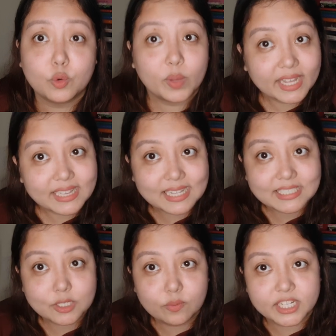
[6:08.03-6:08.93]
Wicked
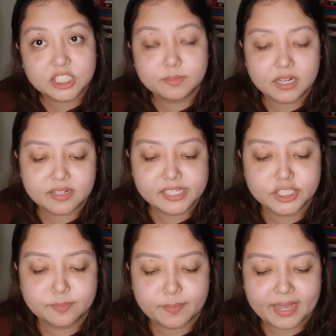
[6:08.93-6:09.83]
As You Wish by Rin
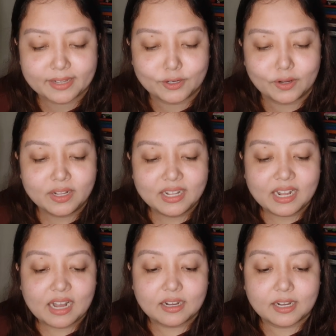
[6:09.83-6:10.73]
Chapeco.
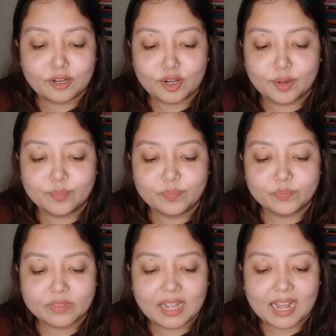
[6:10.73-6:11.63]

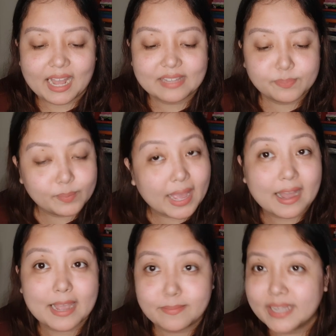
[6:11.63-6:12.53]

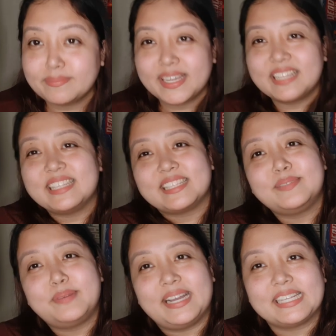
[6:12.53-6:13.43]
I might be a little
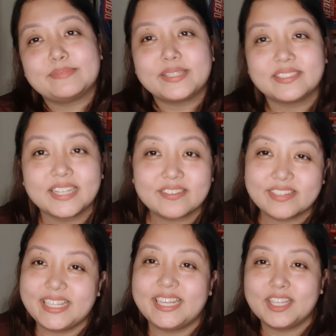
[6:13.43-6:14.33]
biased because I
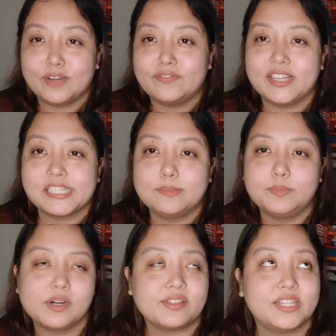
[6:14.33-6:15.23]
really love this
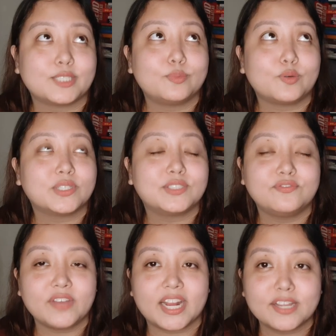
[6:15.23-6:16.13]
book. This book was
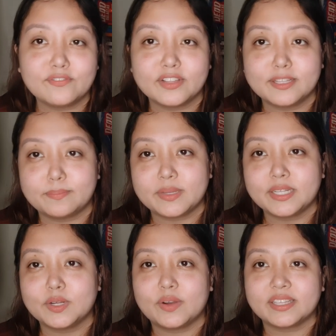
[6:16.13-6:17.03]
very
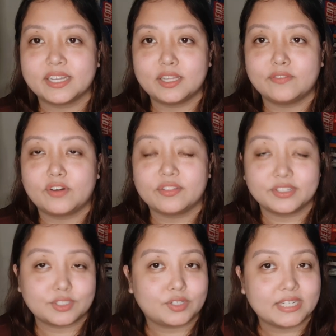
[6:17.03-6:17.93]
Filipino, and I love all the
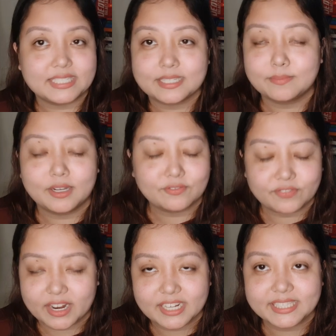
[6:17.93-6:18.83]
stories about
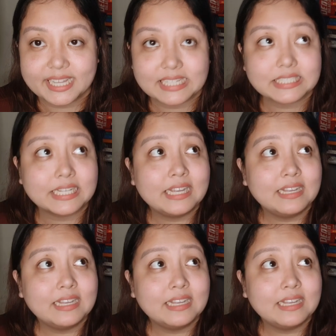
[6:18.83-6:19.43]
fairy tales